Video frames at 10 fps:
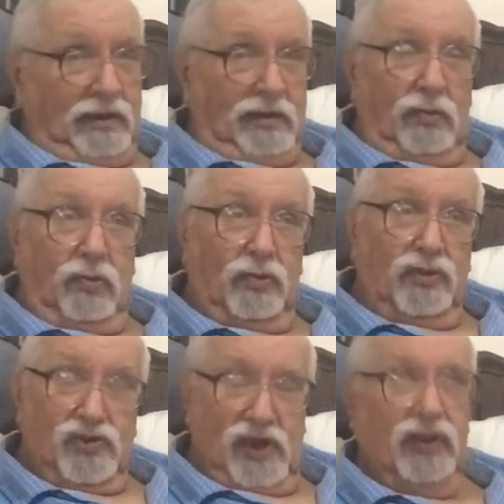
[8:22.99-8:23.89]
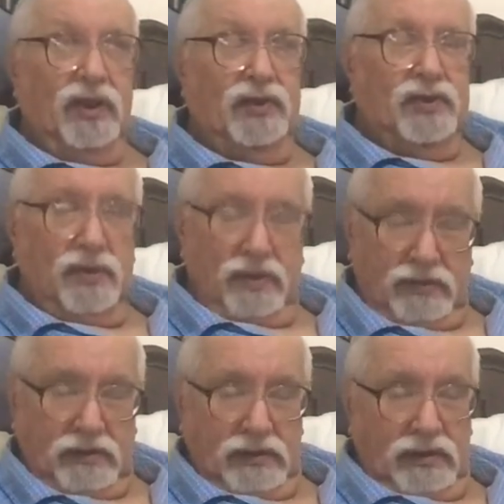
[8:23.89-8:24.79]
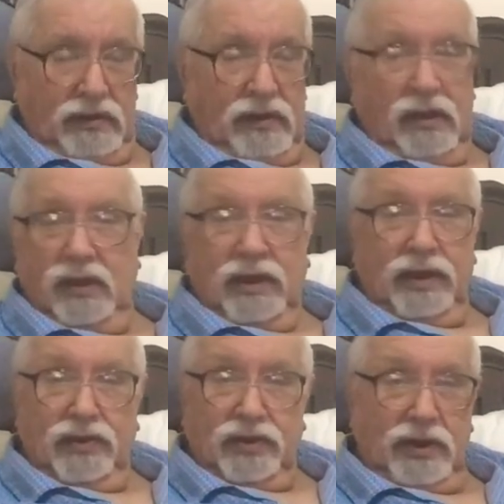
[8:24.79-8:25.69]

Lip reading: or soness. It's